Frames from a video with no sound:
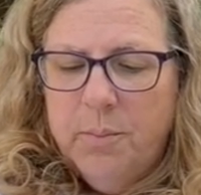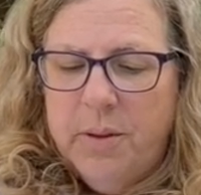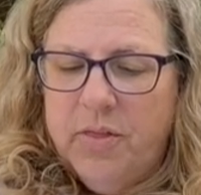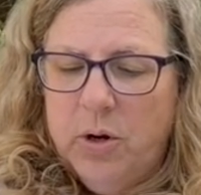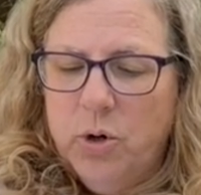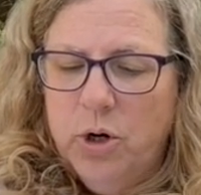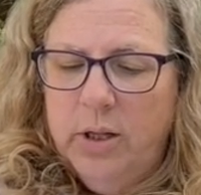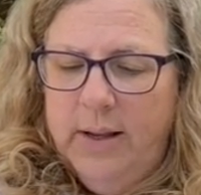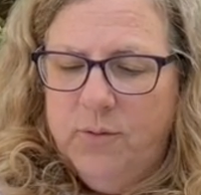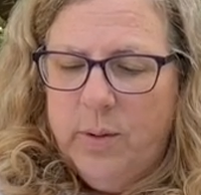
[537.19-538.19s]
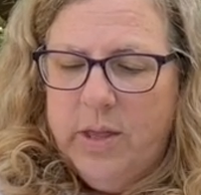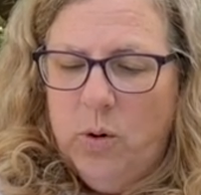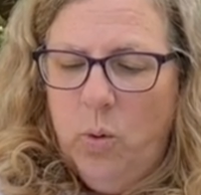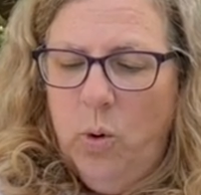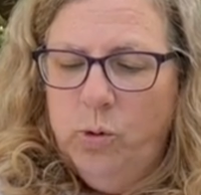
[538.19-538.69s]
But the girl lived with an
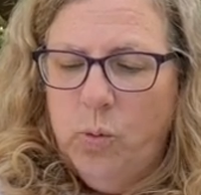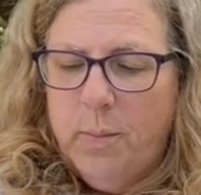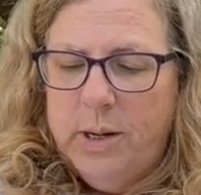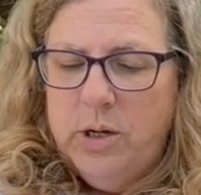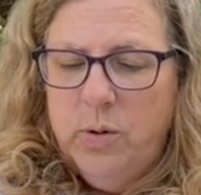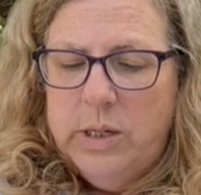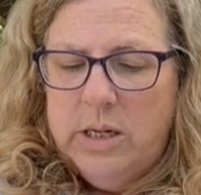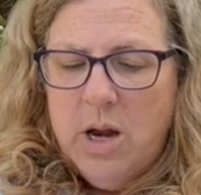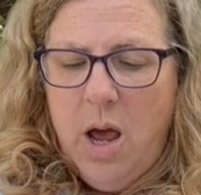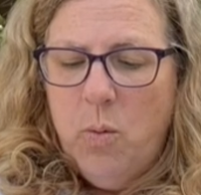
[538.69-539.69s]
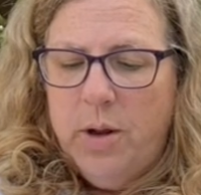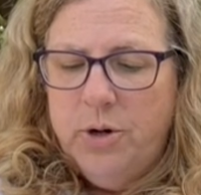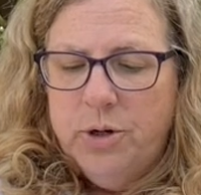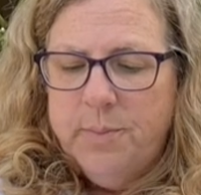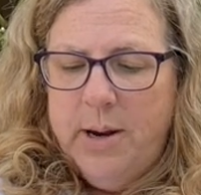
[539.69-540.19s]
old woman who did not want
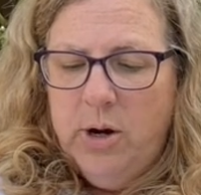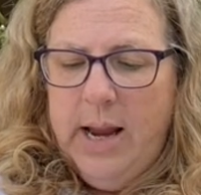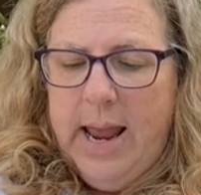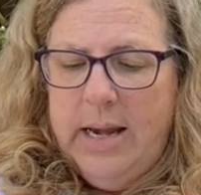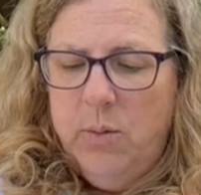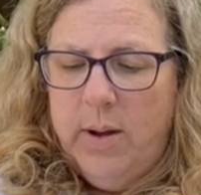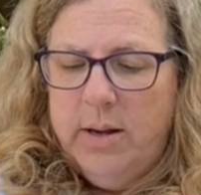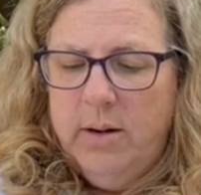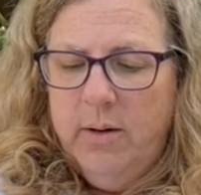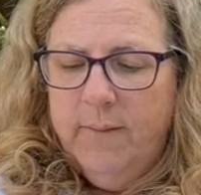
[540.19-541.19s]
her to marry anyone,